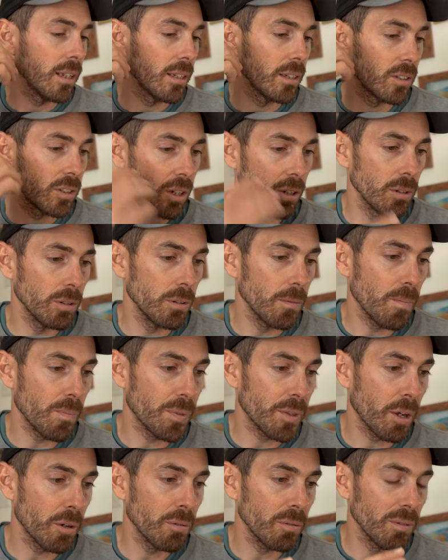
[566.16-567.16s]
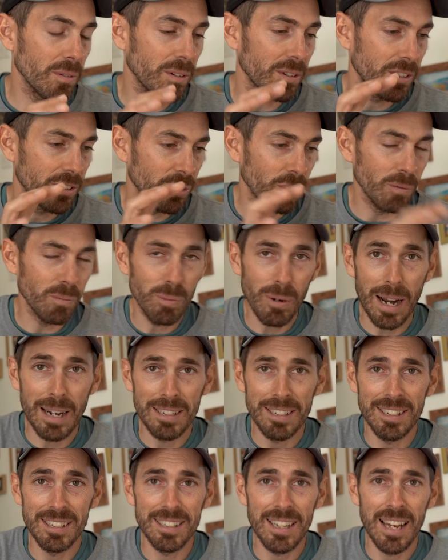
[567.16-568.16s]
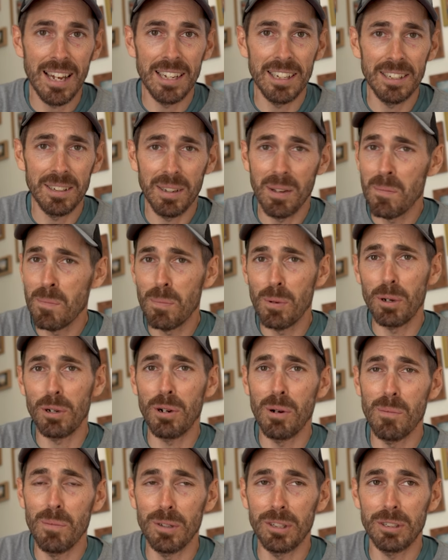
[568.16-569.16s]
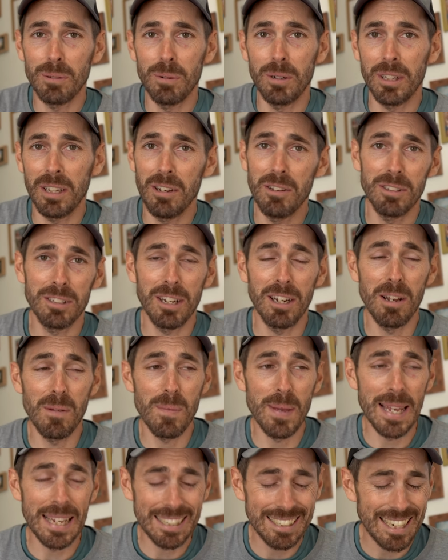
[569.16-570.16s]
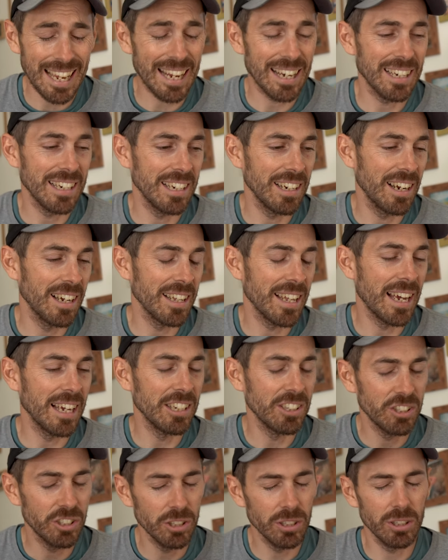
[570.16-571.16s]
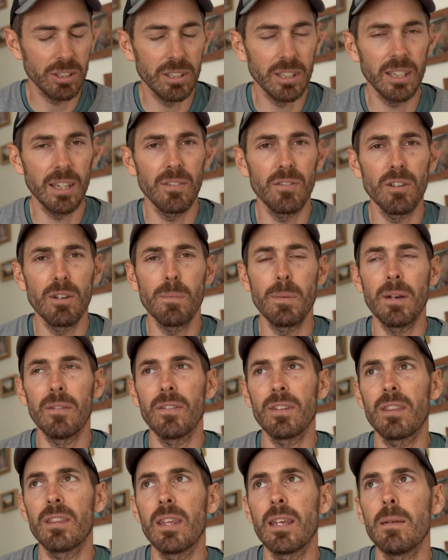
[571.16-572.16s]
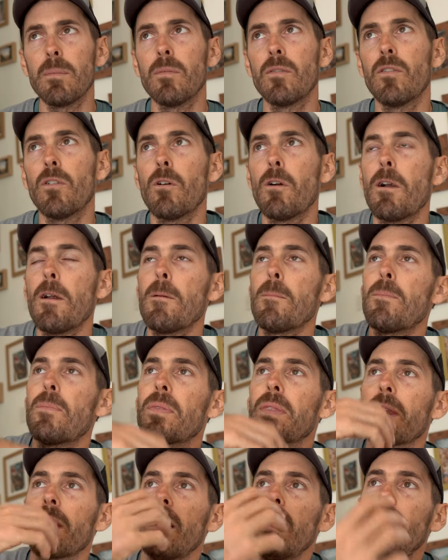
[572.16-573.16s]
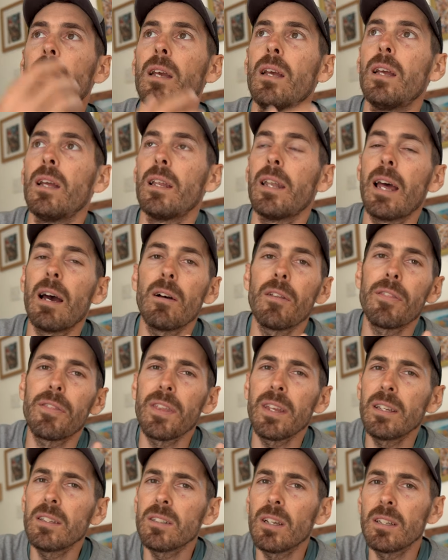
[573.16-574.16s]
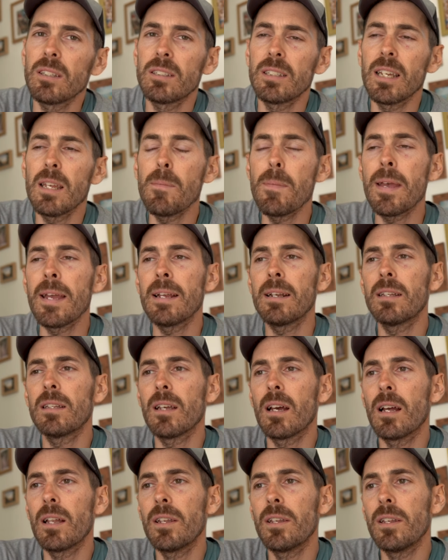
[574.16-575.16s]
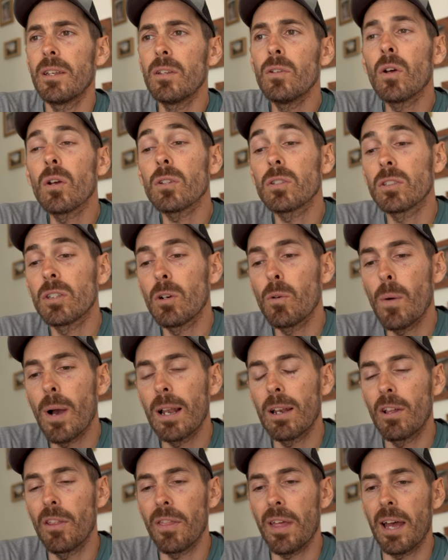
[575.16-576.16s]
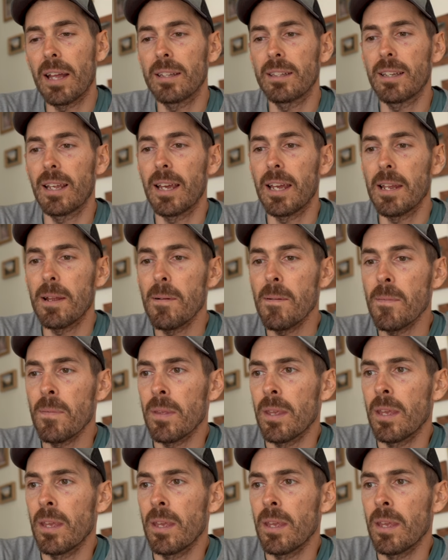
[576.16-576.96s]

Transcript: So don't sort of practice that and book on with someone and go, it's going to be exactly like that. It's just to give you a bit of a theme for it. Now, things I see being done not so well on that day,